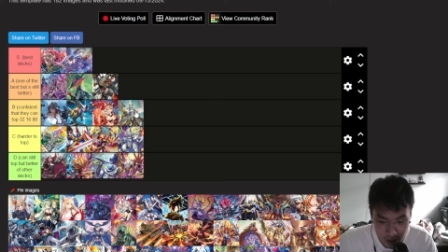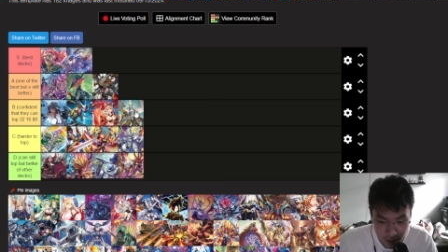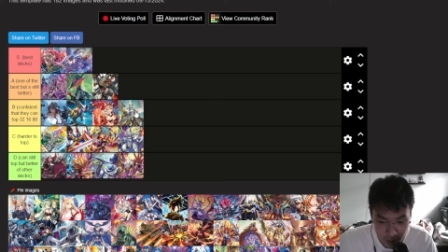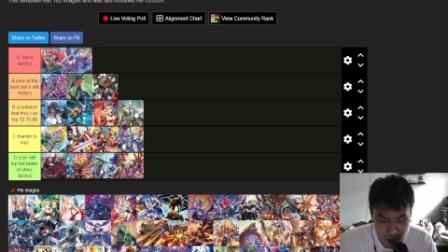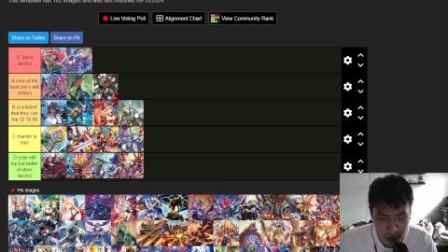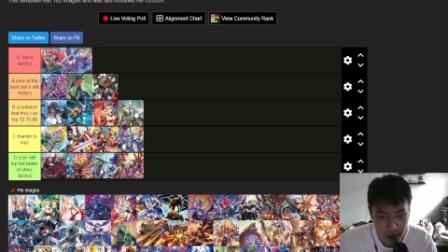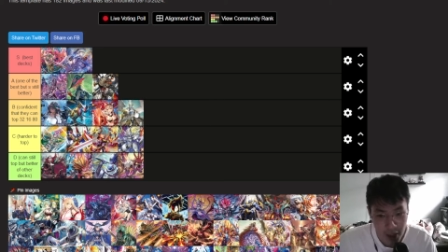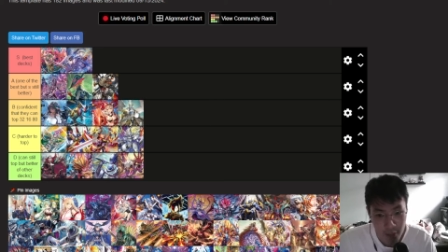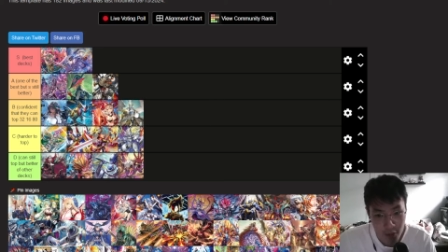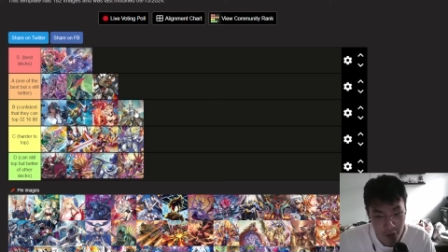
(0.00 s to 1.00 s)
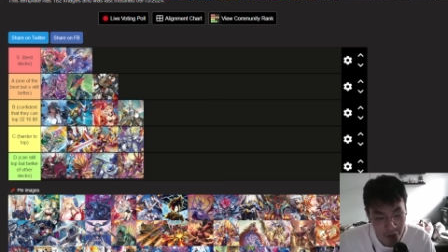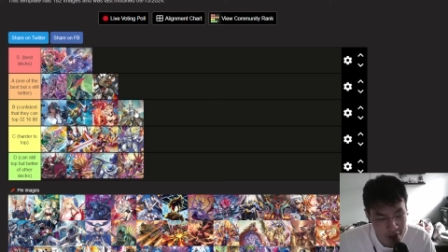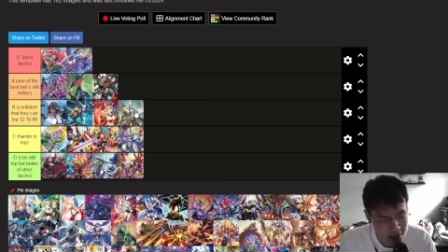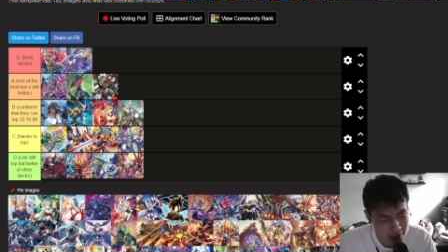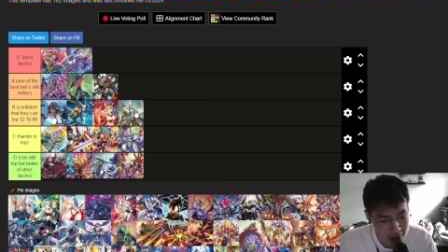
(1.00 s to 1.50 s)
but I'm
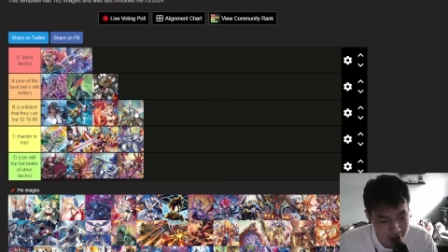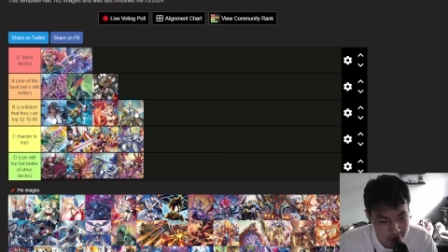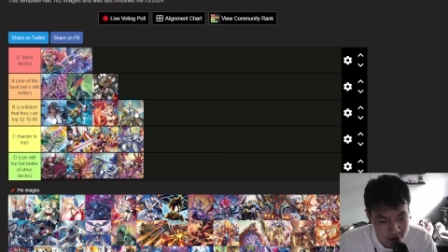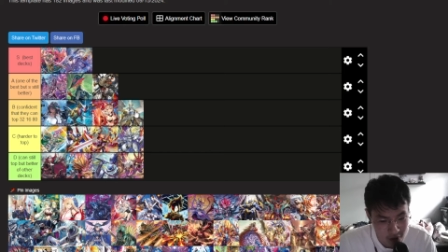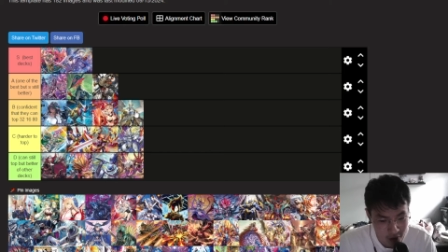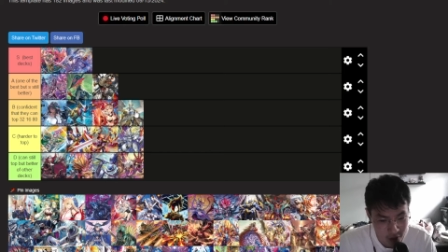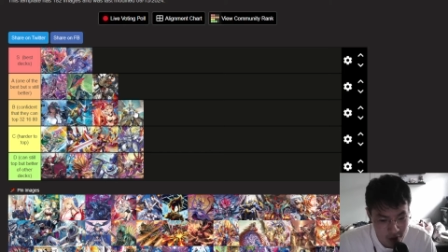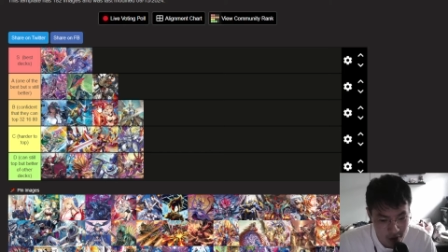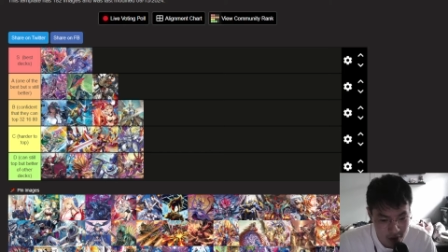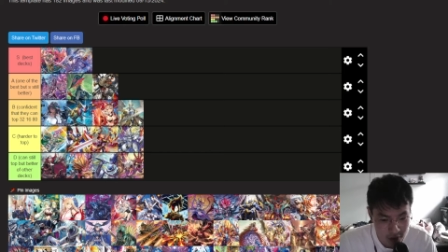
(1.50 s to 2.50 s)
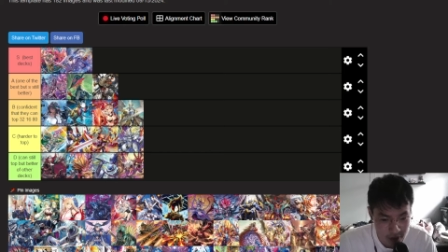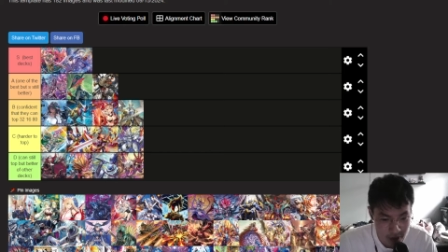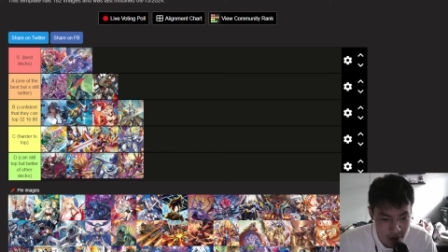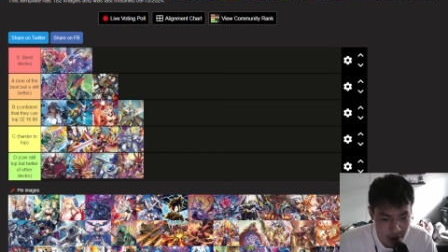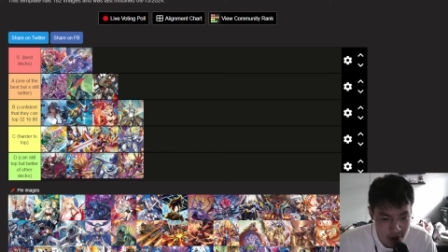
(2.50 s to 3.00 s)
confident that, you know, the
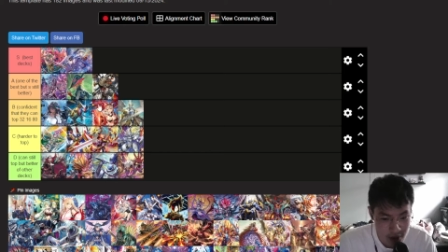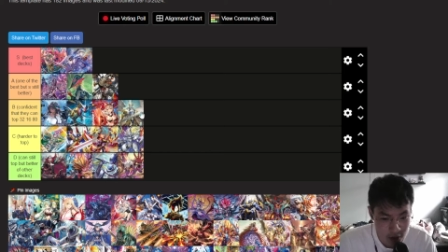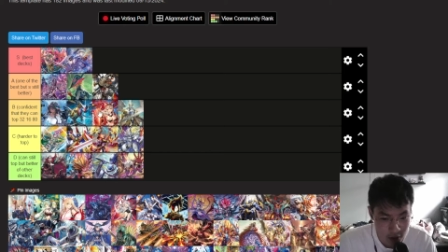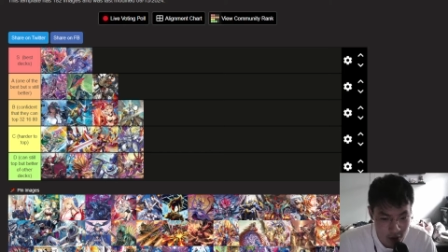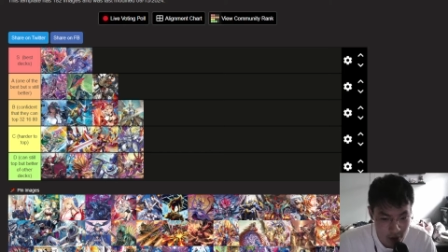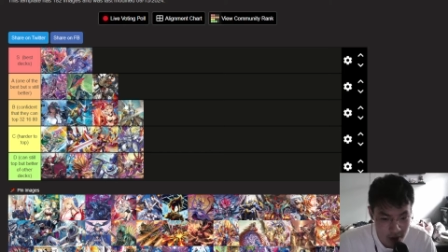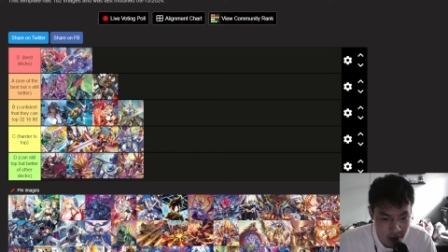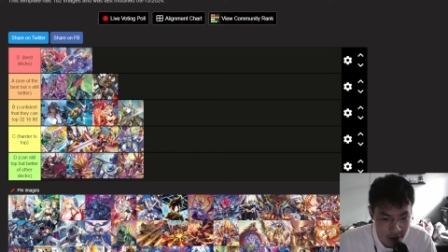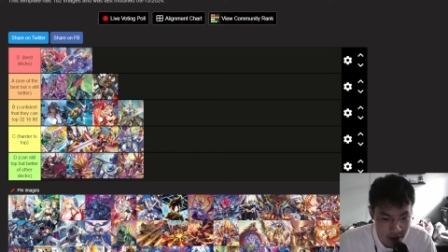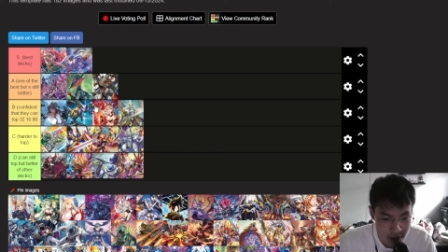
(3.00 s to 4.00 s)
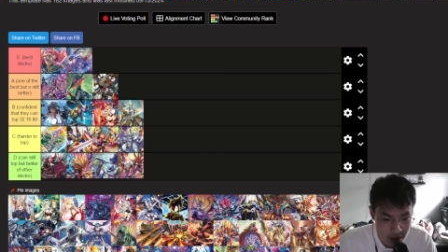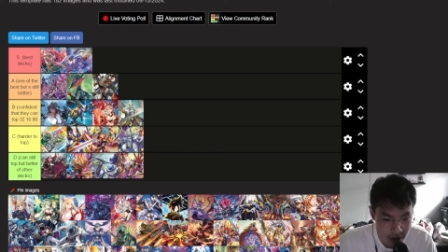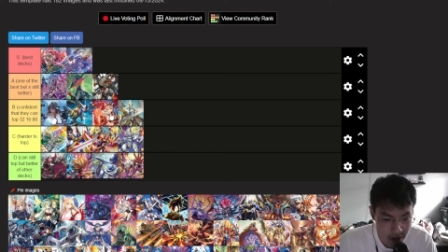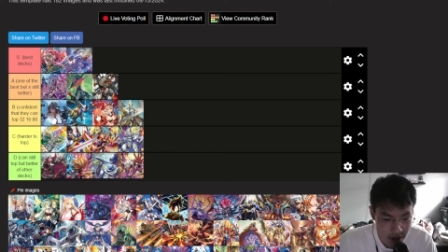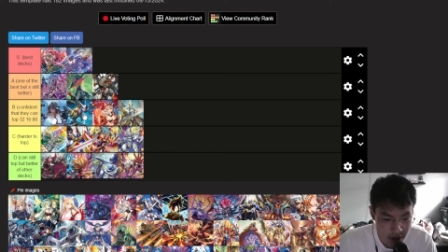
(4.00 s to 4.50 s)
players who play these
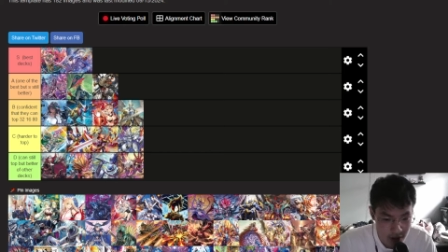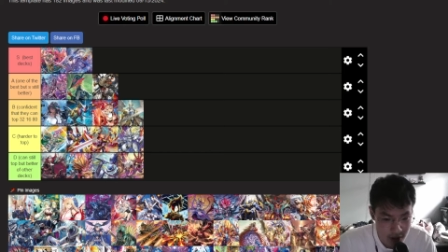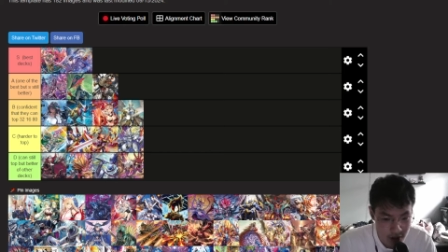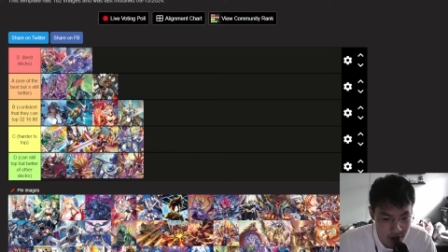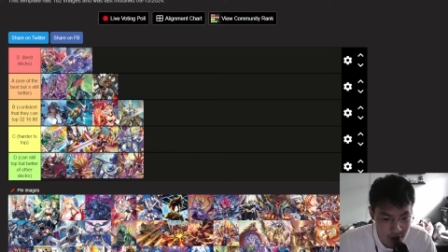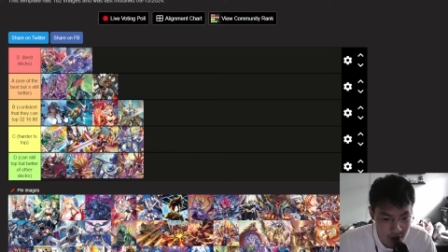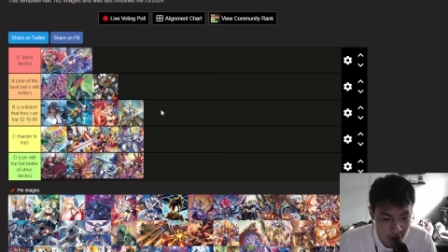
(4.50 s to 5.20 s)
decks or